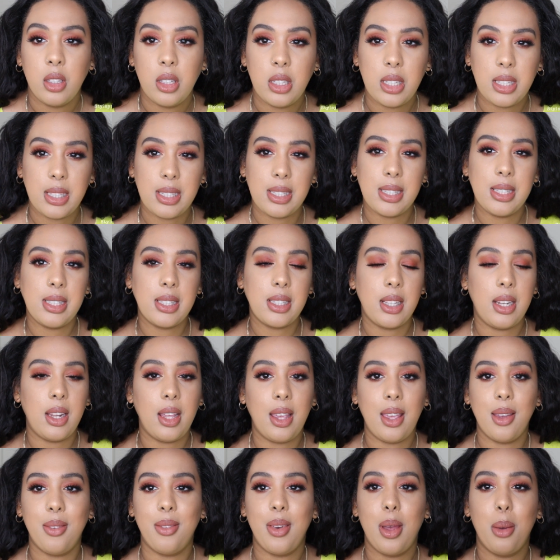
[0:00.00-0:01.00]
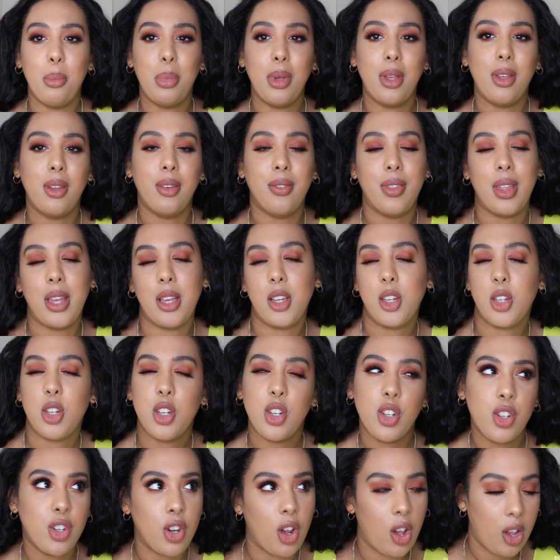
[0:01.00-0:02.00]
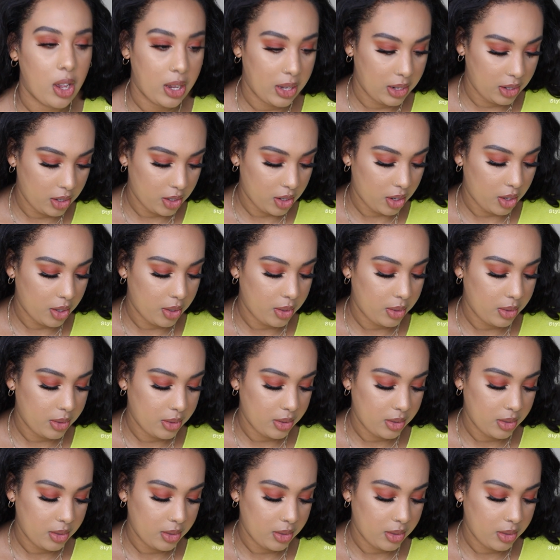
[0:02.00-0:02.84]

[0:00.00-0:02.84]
This is going to give it a bit of a shine, you know.